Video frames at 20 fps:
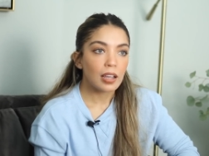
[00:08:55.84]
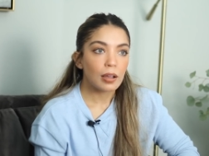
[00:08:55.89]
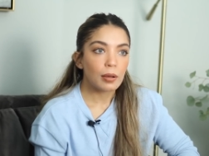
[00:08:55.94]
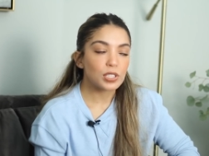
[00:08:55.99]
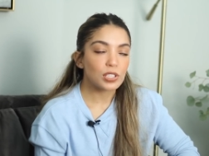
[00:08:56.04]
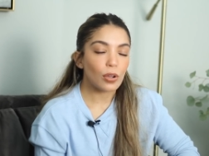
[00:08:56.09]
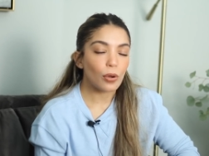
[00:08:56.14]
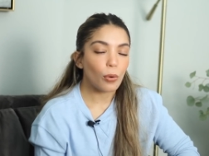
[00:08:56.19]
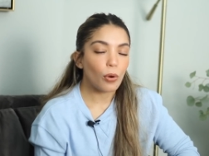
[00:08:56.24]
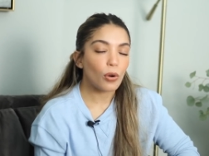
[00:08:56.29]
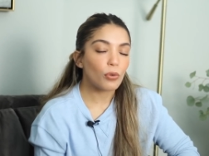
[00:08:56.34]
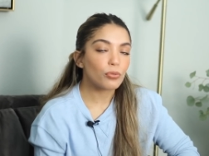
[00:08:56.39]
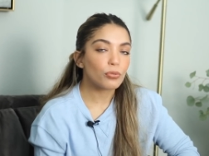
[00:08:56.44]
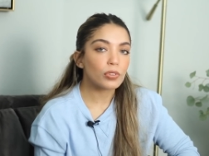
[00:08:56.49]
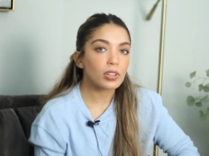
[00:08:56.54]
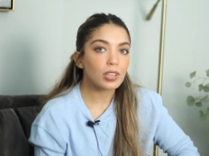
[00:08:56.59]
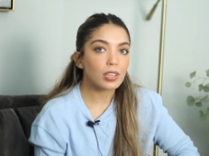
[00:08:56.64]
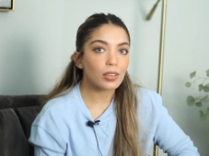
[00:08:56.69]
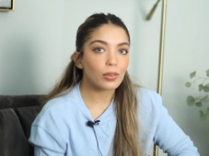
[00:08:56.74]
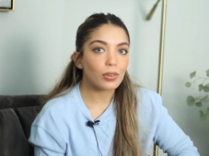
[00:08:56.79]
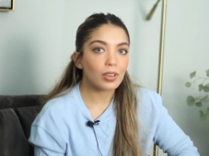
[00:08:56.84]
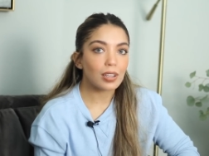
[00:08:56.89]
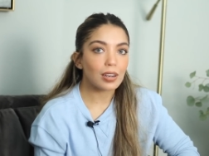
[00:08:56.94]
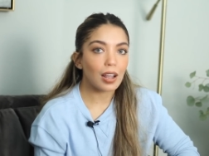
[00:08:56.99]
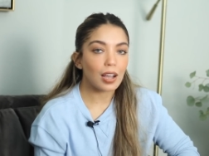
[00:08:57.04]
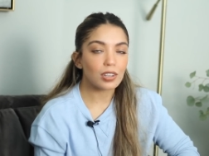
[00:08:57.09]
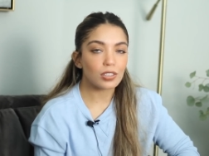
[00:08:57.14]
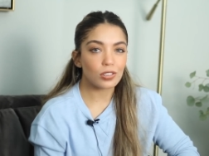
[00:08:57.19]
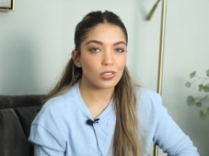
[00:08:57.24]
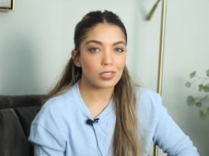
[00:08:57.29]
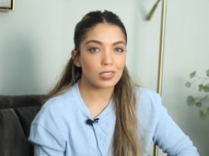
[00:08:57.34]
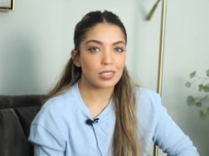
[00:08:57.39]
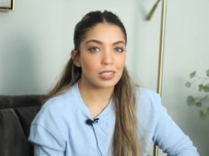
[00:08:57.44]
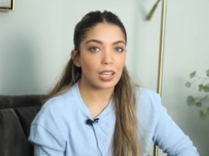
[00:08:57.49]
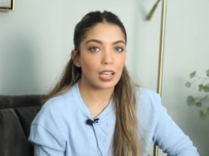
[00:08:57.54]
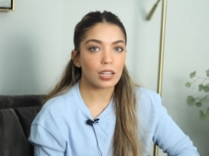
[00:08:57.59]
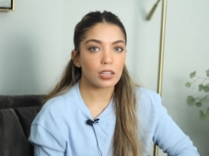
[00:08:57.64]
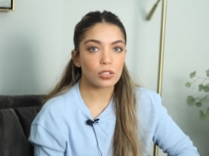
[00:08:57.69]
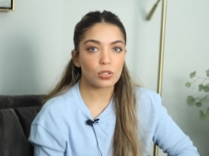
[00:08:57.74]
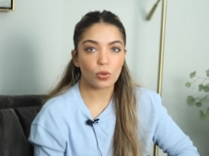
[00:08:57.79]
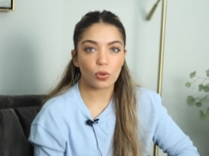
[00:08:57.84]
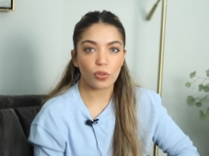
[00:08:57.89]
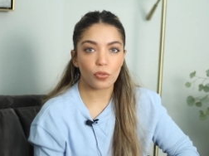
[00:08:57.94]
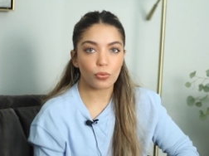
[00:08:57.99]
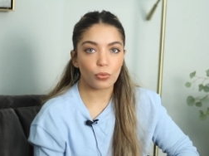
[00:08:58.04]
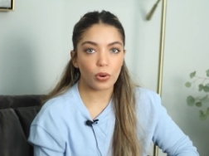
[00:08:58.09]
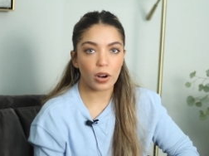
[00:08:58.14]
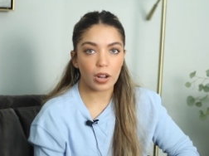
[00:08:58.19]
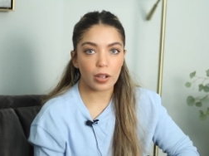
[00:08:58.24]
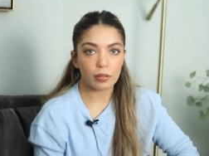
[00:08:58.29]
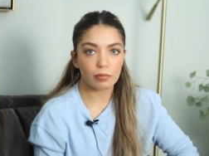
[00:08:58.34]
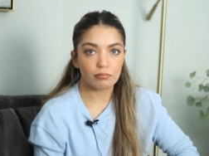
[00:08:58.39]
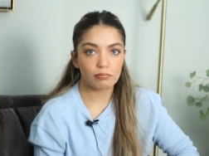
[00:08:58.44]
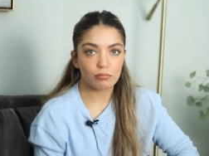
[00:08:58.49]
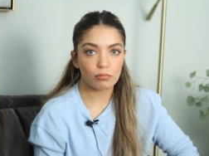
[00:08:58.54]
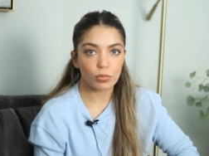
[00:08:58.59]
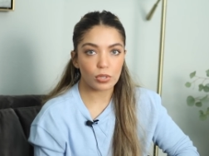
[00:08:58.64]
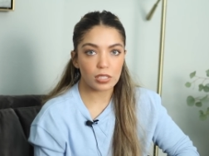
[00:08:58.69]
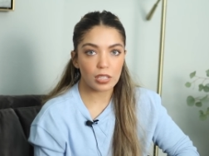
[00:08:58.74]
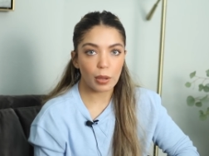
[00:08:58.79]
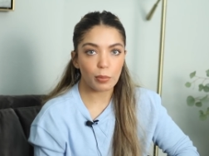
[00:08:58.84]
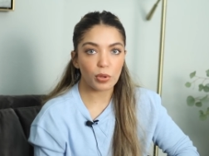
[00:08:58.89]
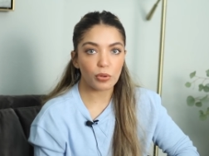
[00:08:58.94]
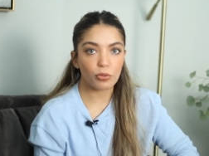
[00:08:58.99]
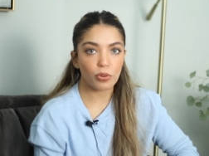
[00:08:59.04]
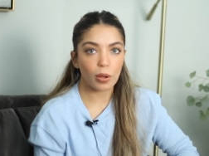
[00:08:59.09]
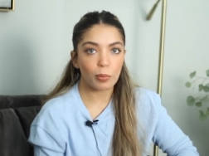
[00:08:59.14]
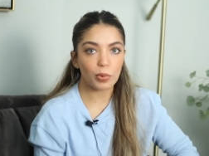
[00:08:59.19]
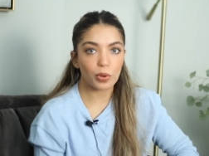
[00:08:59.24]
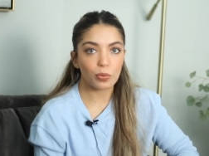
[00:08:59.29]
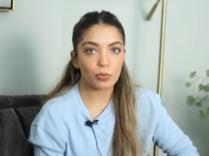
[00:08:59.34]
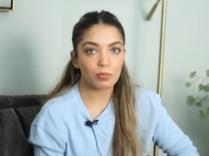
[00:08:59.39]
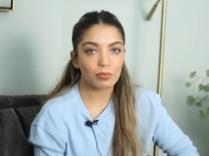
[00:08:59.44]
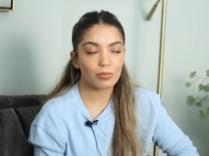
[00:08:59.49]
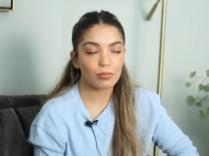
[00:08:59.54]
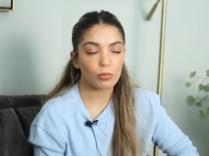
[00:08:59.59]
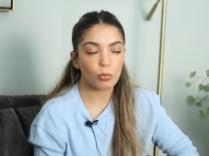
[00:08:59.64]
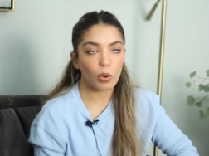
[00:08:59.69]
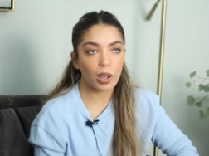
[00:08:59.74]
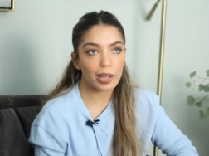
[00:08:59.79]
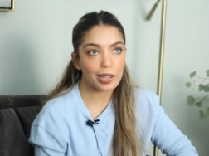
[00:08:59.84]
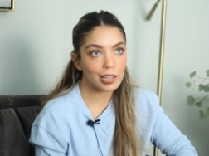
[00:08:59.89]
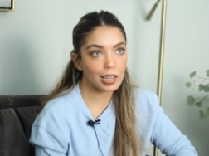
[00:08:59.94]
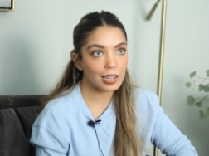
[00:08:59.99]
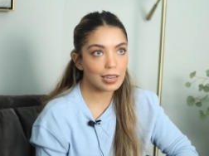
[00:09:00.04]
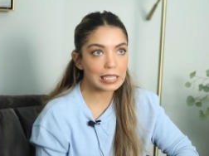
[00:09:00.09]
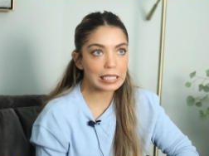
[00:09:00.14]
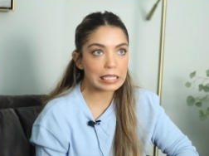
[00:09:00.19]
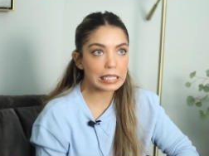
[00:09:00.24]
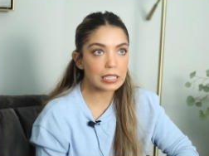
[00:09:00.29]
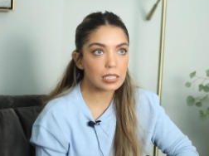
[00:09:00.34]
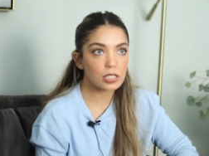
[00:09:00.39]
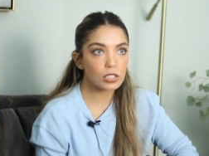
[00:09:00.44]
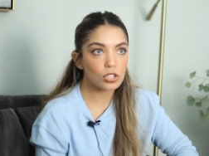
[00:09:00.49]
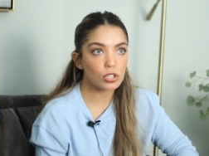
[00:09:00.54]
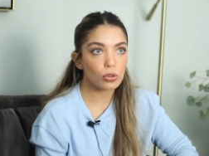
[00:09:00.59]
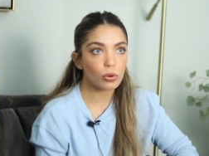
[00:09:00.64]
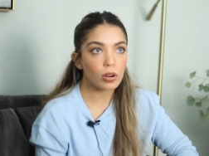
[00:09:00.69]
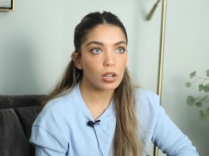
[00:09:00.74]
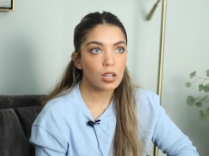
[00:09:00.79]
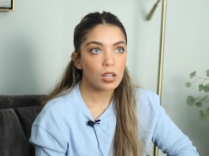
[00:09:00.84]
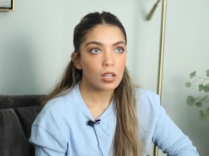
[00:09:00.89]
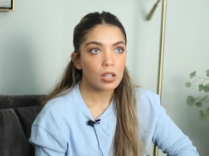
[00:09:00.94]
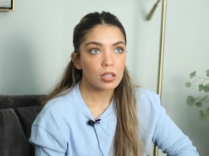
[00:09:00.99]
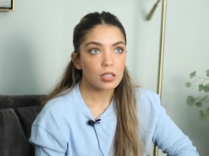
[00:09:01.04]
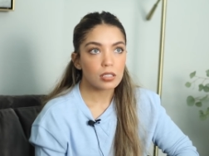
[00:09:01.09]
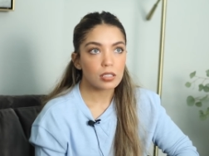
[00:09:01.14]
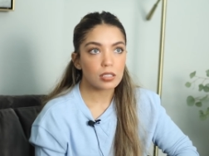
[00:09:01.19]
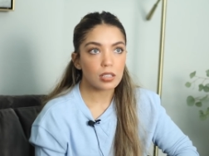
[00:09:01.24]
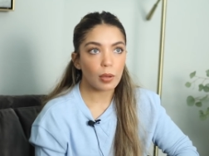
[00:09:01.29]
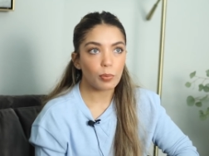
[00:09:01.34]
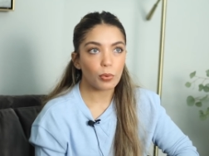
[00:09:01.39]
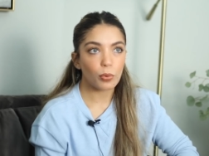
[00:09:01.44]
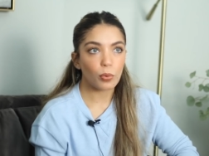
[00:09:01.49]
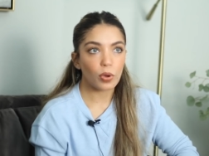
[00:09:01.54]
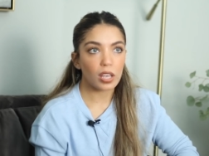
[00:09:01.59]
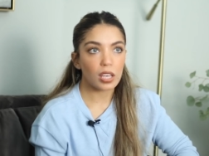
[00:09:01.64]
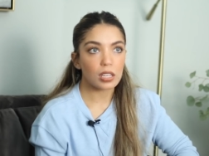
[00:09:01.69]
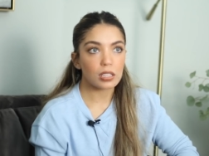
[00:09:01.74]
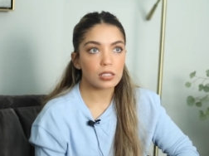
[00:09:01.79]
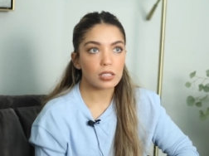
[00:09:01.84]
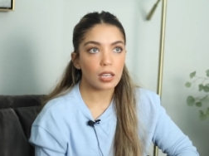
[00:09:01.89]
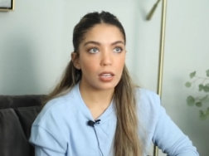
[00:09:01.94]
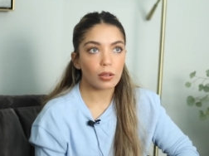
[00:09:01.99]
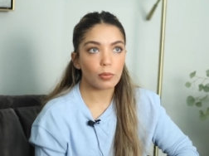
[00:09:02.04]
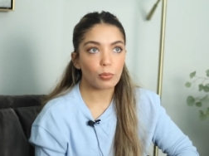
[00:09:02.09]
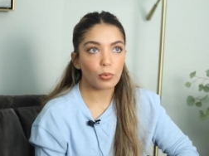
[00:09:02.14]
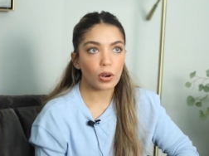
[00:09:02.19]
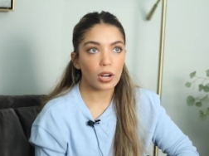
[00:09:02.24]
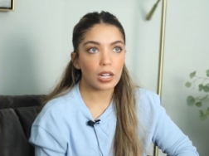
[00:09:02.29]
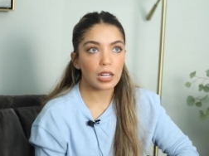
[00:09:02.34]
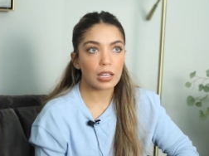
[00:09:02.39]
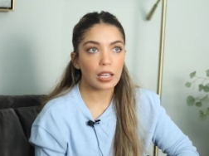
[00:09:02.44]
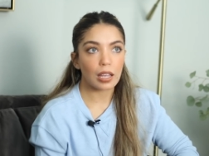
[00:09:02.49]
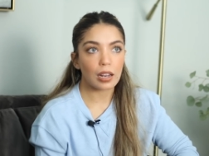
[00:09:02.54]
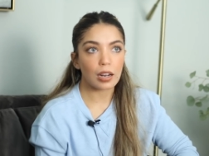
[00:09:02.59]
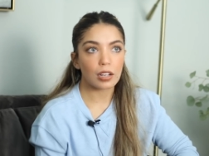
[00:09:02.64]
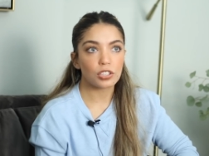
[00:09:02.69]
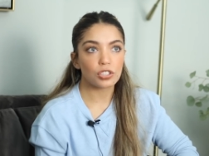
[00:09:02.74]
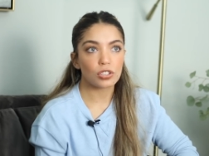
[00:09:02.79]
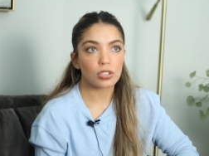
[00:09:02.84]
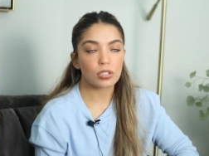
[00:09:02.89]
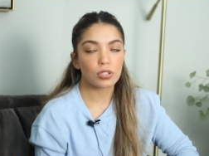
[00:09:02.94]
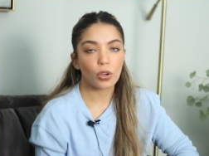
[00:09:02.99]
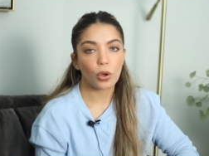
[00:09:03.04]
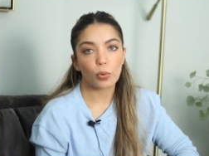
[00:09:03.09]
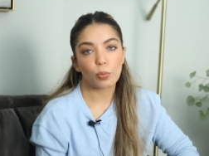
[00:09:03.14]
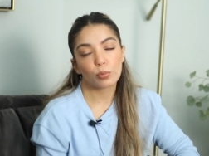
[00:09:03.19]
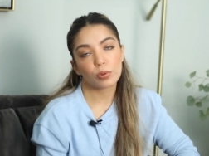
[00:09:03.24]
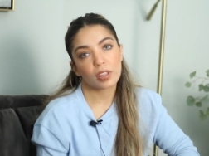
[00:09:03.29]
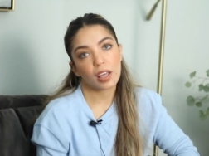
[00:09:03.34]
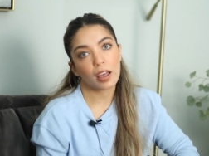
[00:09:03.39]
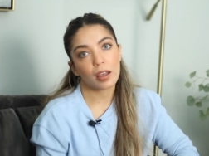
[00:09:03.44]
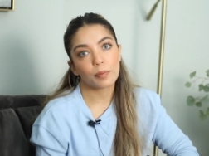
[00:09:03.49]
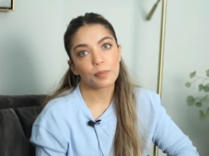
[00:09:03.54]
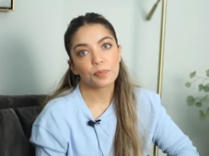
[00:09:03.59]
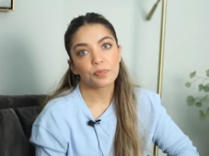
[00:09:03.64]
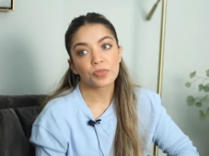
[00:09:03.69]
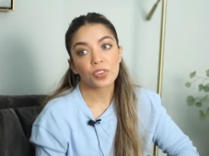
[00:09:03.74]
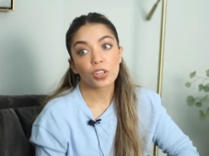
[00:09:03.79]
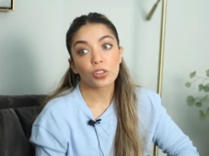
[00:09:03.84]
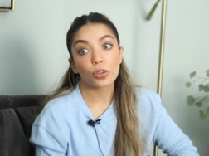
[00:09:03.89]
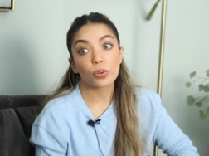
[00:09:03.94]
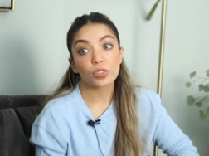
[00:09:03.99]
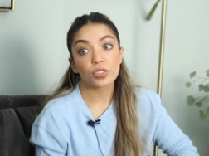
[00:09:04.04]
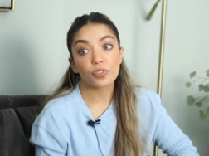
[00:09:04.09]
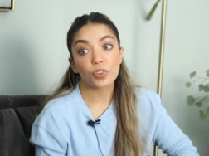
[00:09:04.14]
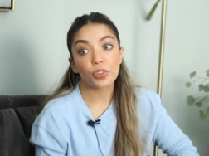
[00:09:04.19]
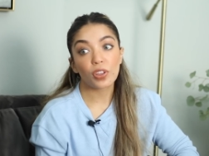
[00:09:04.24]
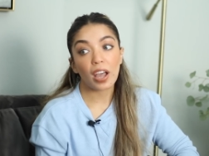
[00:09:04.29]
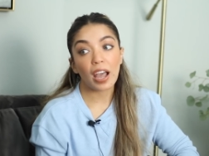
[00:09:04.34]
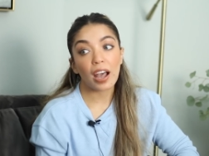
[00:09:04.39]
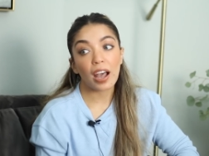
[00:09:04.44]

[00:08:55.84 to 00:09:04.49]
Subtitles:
So hopefully you can understand sort of where I was coming from and why I kind of needed to step away and take a break. And I just hope that those of you that